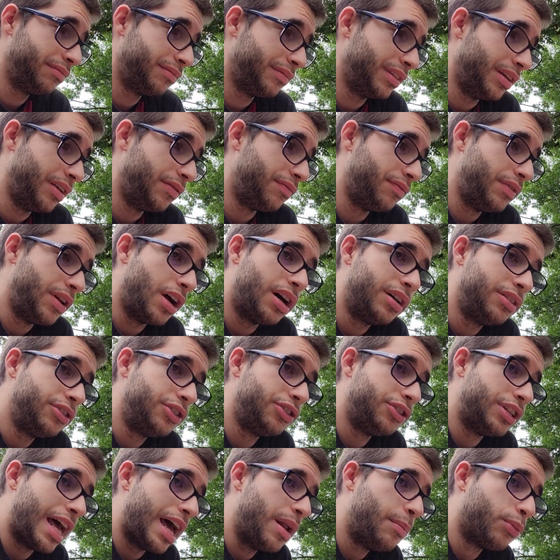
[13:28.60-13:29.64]
if not,
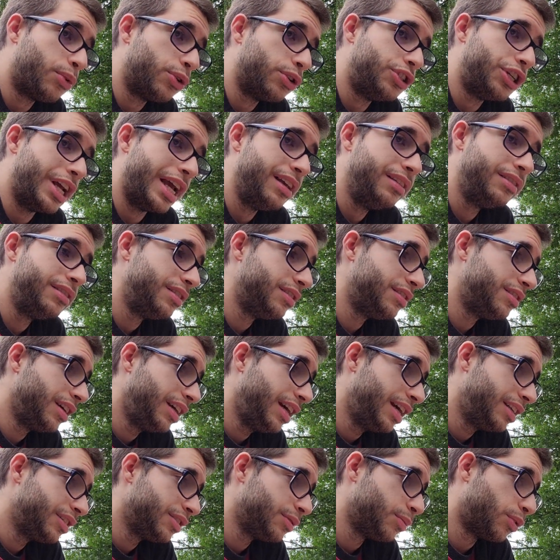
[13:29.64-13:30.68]
just add more chances to
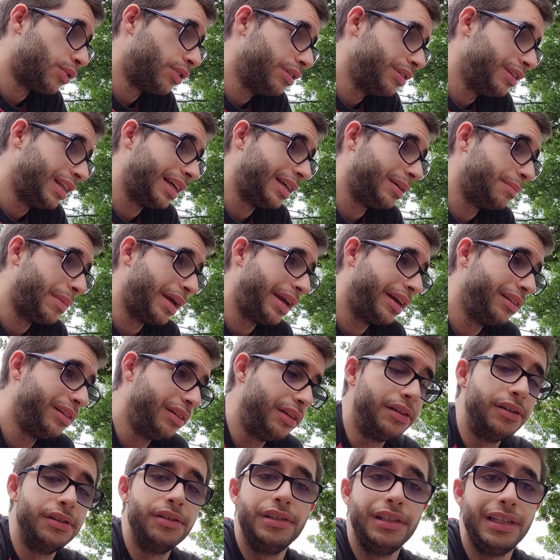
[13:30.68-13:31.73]
get us more, like make
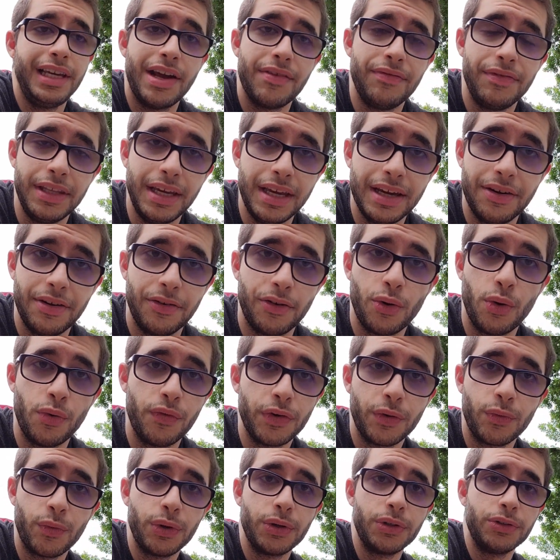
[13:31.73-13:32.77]
literally the
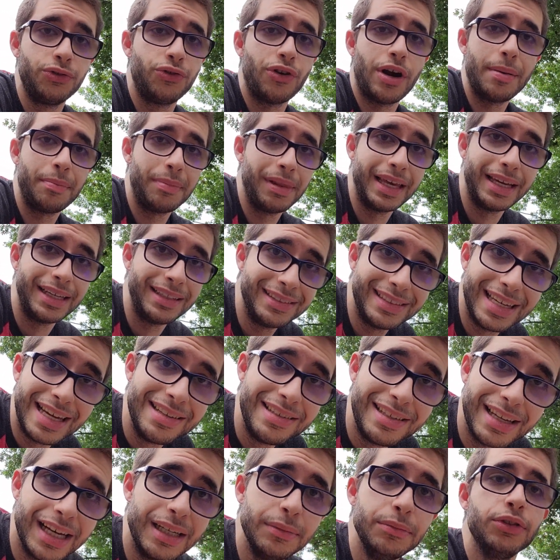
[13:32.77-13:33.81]
overworld drop like
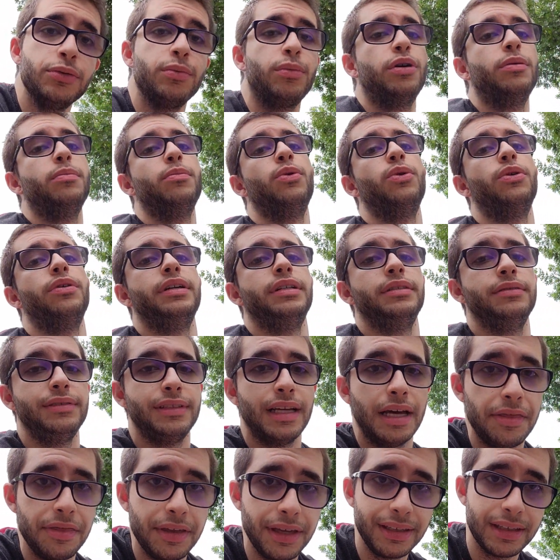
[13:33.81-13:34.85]
10 times more Mora.
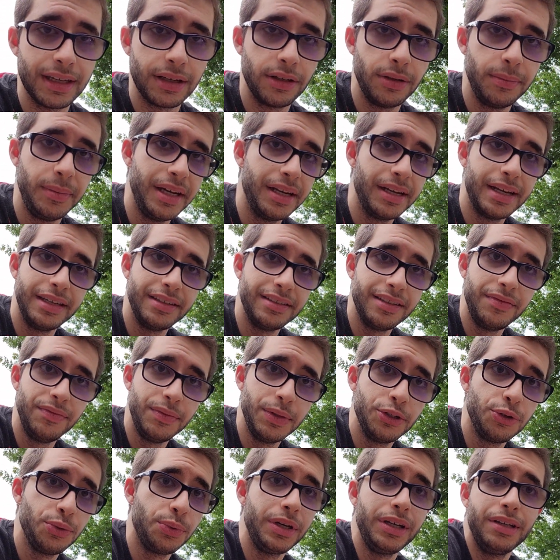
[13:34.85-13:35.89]
I think that could be a nice
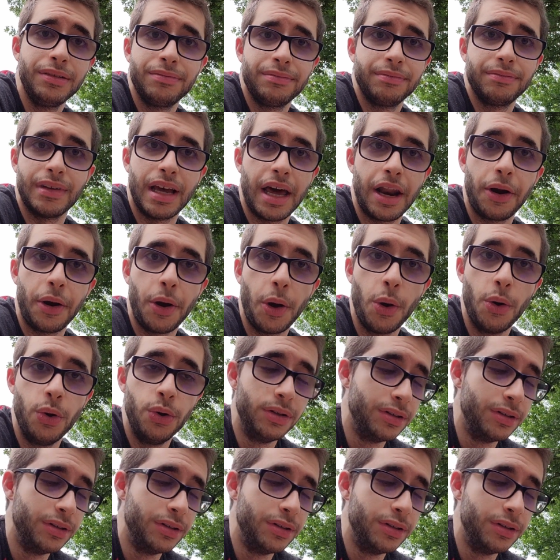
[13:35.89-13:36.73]
in-between. I don't know.